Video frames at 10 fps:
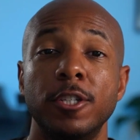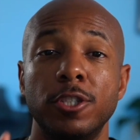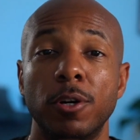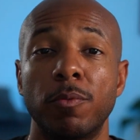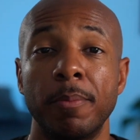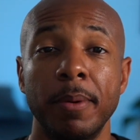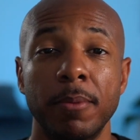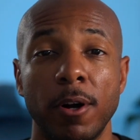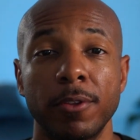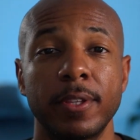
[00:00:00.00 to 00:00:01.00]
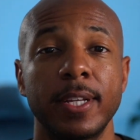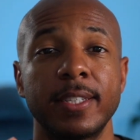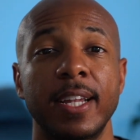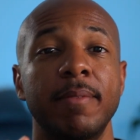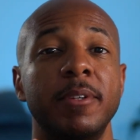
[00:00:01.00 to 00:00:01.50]
So remember, all the things
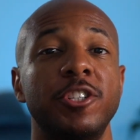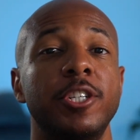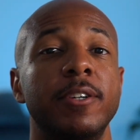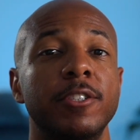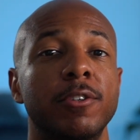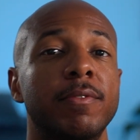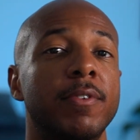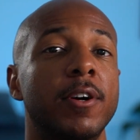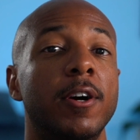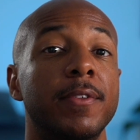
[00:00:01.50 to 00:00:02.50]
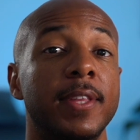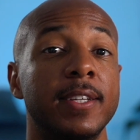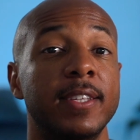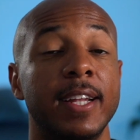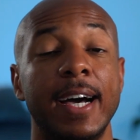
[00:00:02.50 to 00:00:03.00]
that I've been sharing so far are
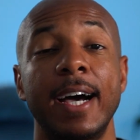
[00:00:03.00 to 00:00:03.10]
things that